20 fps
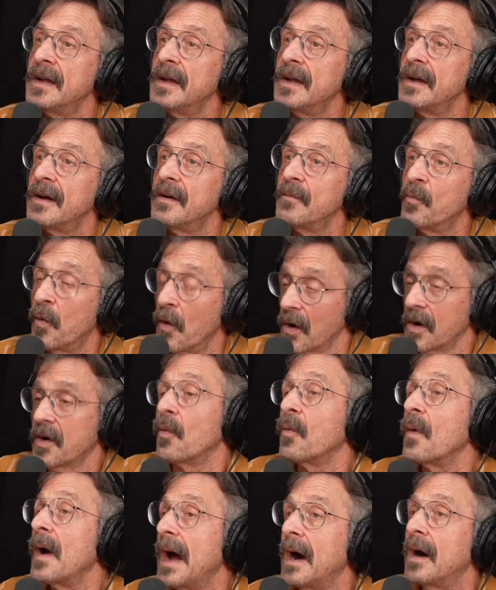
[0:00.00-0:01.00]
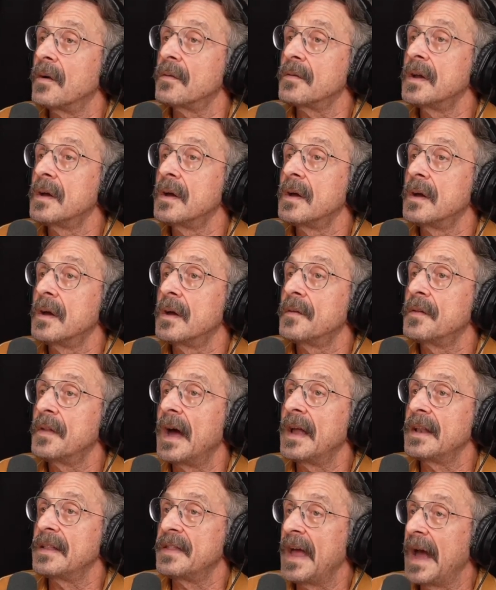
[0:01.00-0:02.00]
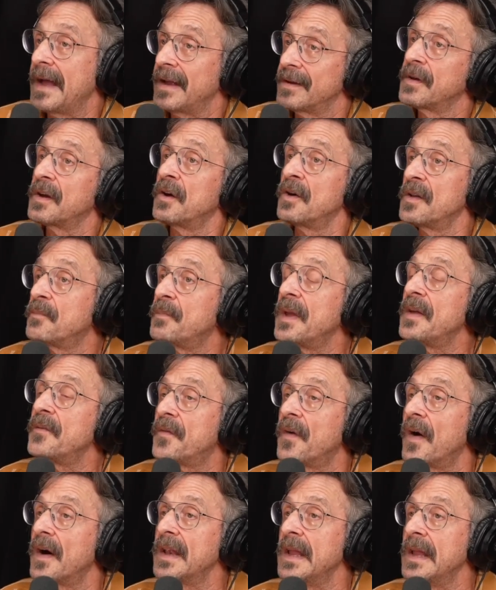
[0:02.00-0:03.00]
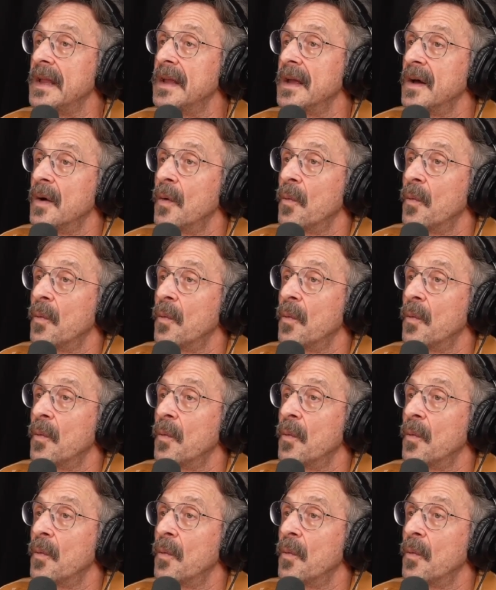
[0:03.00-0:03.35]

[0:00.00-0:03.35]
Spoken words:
workaround that could be funny